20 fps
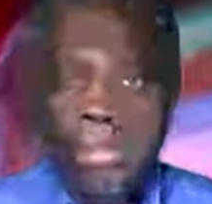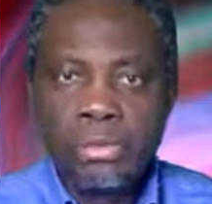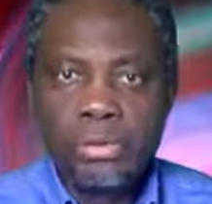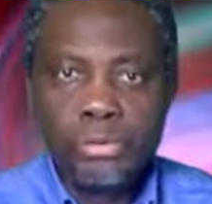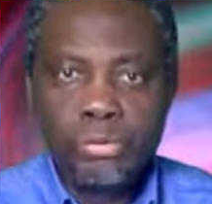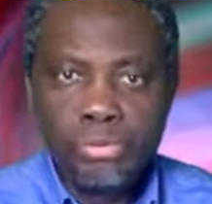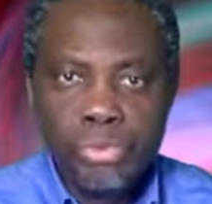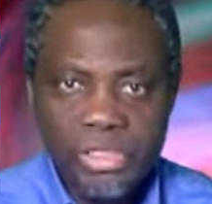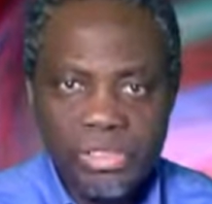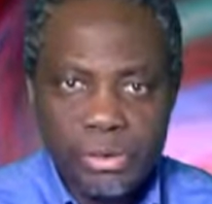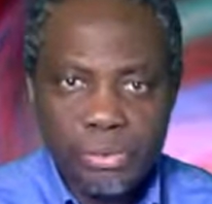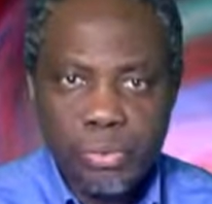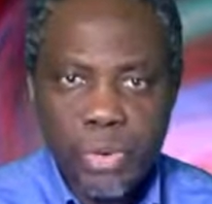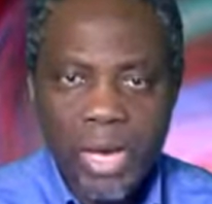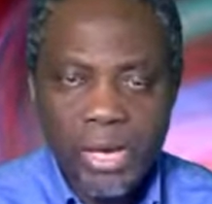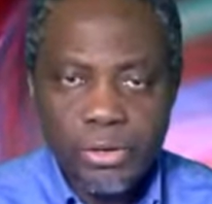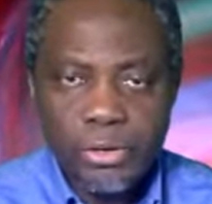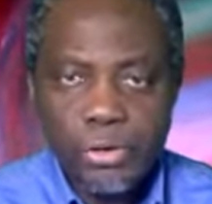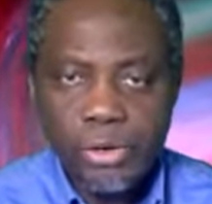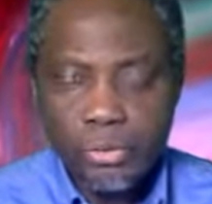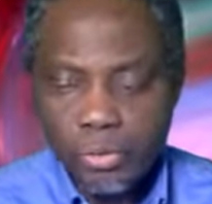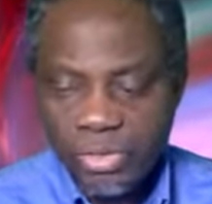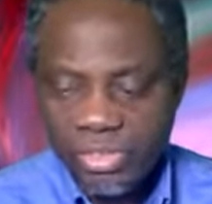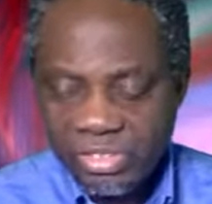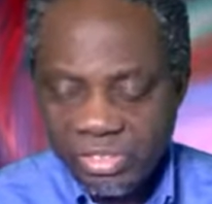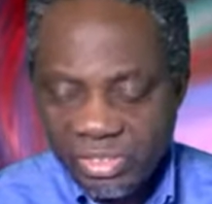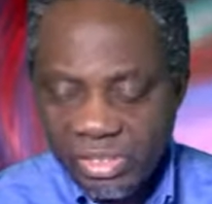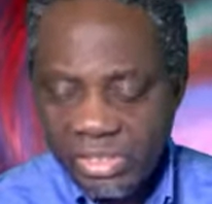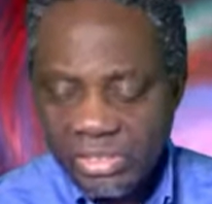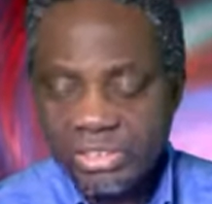The reason why God
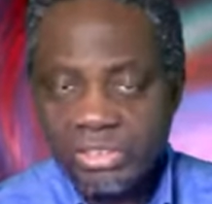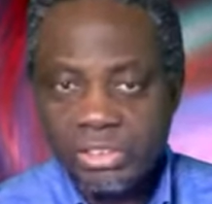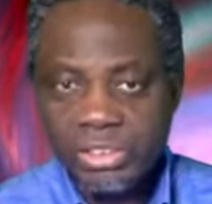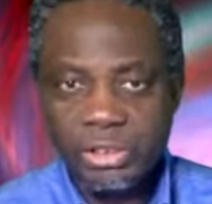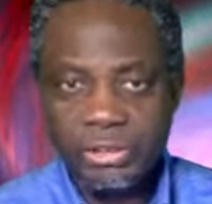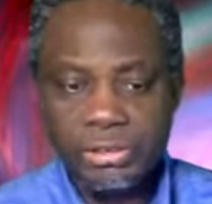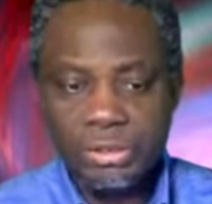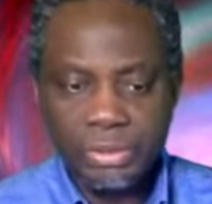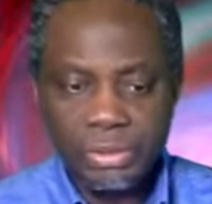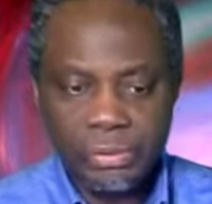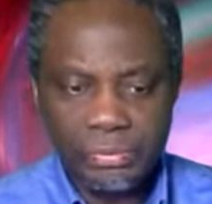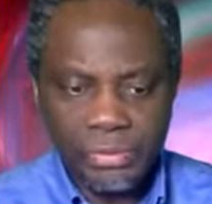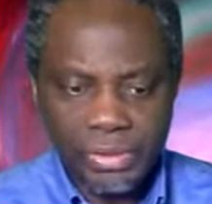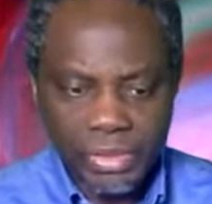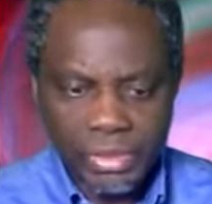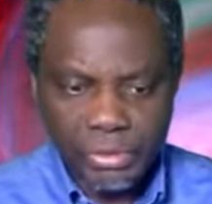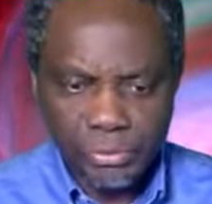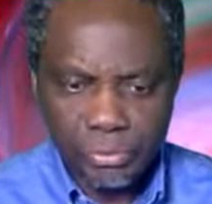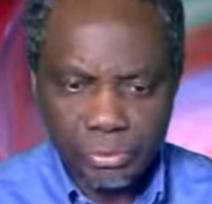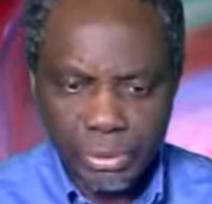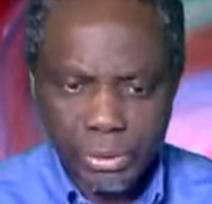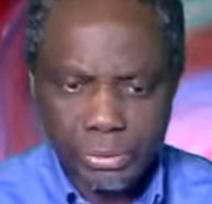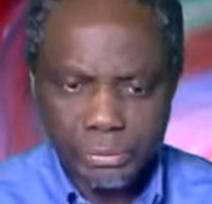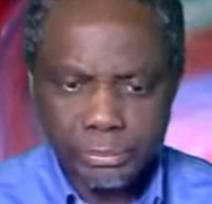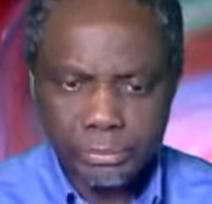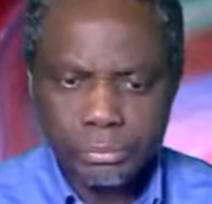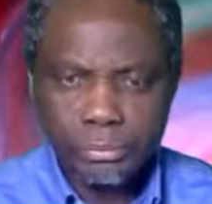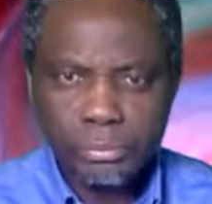was telling the children of Israel